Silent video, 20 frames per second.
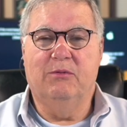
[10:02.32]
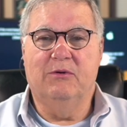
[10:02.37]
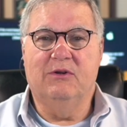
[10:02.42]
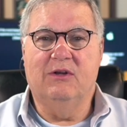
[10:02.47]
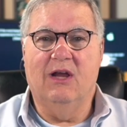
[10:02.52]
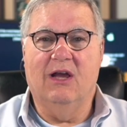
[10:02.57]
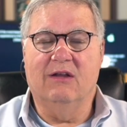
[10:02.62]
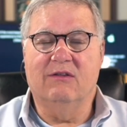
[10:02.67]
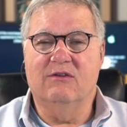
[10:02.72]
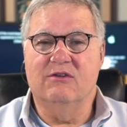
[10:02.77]
to
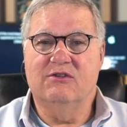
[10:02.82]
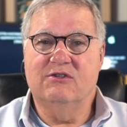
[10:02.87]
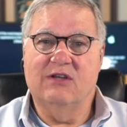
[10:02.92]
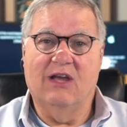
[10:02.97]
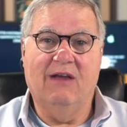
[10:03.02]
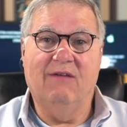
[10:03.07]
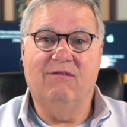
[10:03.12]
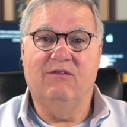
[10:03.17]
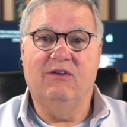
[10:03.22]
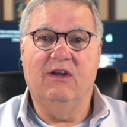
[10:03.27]
protect the
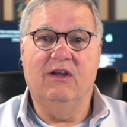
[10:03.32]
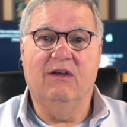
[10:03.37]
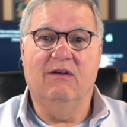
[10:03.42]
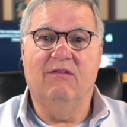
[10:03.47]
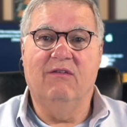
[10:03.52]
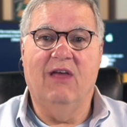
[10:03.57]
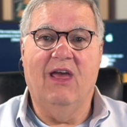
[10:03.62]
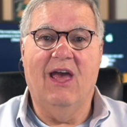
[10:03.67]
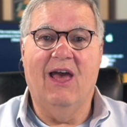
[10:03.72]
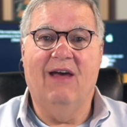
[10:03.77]
safety
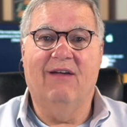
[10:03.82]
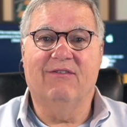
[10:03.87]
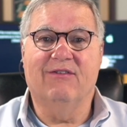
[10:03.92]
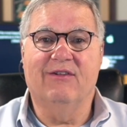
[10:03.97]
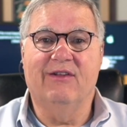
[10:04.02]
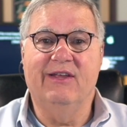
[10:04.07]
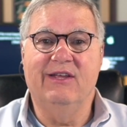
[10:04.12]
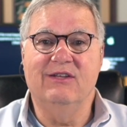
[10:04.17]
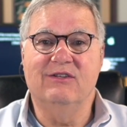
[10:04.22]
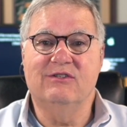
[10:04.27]
of the
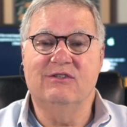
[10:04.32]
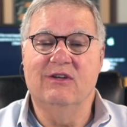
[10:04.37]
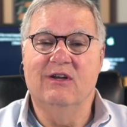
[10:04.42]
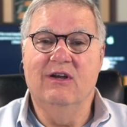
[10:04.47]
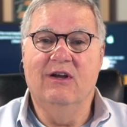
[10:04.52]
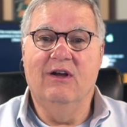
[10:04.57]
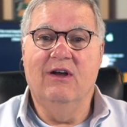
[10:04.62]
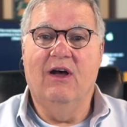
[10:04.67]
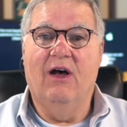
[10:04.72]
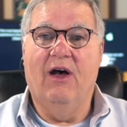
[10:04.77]
athletes
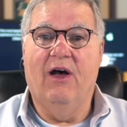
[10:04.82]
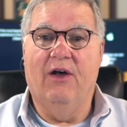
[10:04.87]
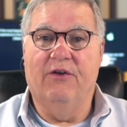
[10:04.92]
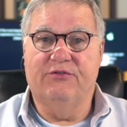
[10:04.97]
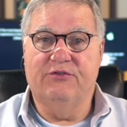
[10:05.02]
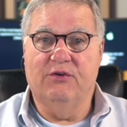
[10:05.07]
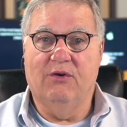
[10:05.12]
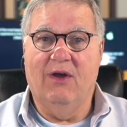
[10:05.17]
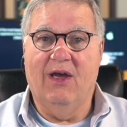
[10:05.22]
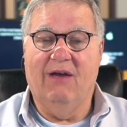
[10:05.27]

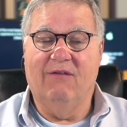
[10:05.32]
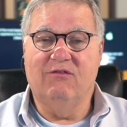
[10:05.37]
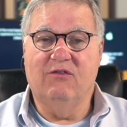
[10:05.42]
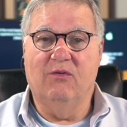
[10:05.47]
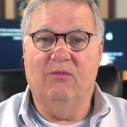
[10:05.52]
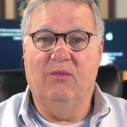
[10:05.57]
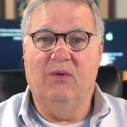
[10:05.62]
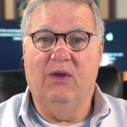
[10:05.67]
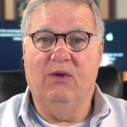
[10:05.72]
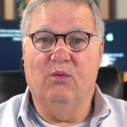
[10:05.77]
also have
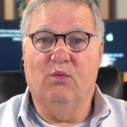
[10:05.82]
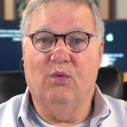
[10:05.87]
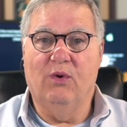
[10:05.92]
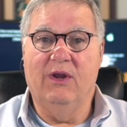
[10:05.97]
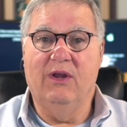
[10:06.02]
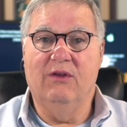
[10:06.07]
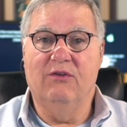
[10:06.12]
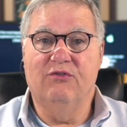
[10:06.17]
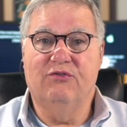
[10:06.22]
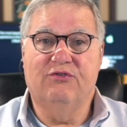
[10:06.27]
to be
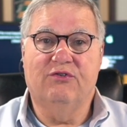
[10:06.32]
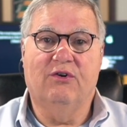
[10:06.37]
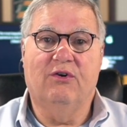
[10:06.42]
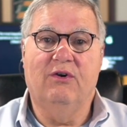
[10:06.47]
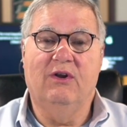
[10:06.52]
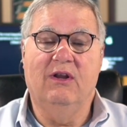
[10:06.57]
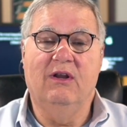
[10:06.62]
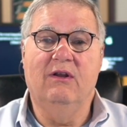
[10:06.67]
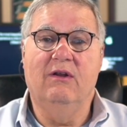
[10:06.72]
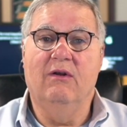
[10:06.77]

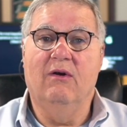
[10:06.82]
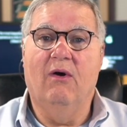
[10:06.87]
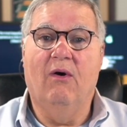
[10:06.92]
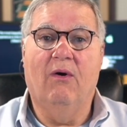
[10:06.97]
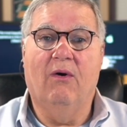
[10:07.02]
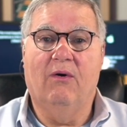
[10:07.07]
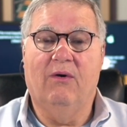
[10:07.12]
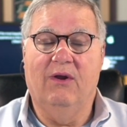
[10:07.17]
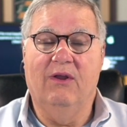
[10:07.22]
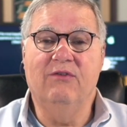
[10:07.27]
reinserted
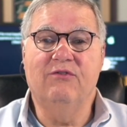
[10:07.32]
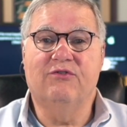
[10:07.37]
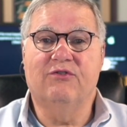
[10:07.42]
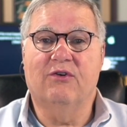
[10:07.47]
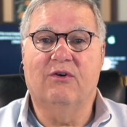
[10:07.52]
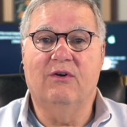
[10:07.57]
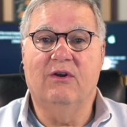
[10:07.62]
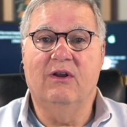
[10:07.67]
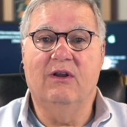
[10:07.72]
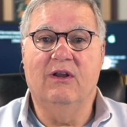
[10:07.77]
or
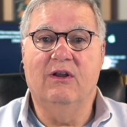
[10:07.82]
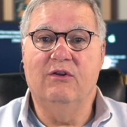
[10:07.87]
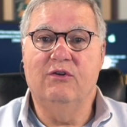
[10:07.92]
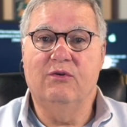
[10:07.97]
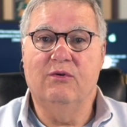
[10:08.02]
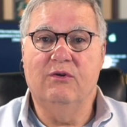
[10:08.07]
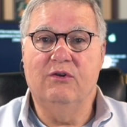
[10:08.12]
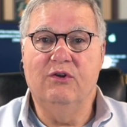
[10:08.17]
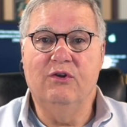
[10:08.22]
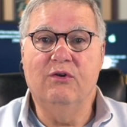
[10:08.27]
inserted
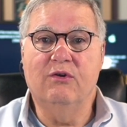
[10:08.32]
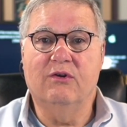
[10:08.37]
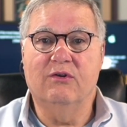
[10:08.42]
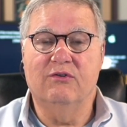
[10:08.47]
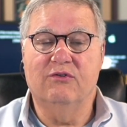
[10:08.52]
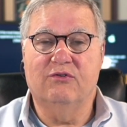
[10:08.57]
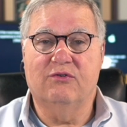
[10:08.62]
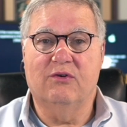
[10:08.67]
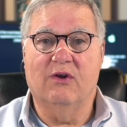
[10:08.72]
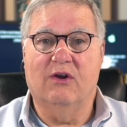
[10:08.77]
into a new
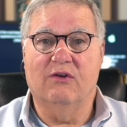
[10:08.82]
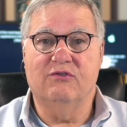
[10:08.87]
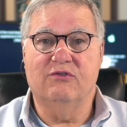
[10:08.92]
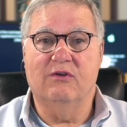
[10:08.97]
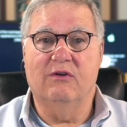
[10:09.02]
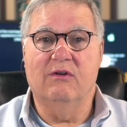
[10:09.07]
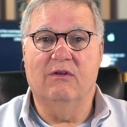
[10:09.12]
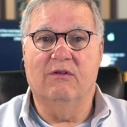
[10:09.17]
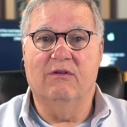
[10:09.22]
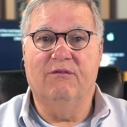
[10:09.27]

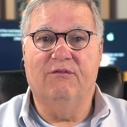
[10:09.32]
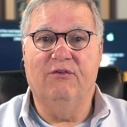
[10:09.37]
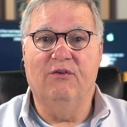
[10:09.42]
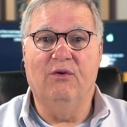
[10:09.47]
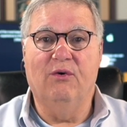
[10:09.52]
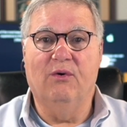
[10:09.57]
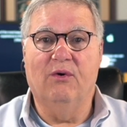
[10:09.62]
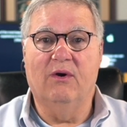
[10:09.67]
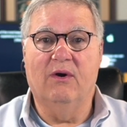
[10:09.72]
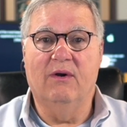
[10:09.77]
construction of the
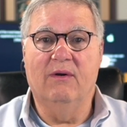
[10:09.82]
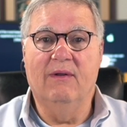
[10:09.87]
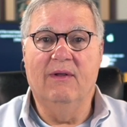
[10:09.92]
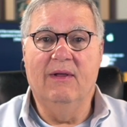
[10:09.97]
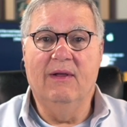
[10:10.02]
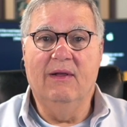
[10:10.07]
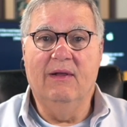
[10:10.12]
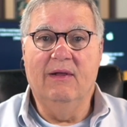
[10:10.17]
floor.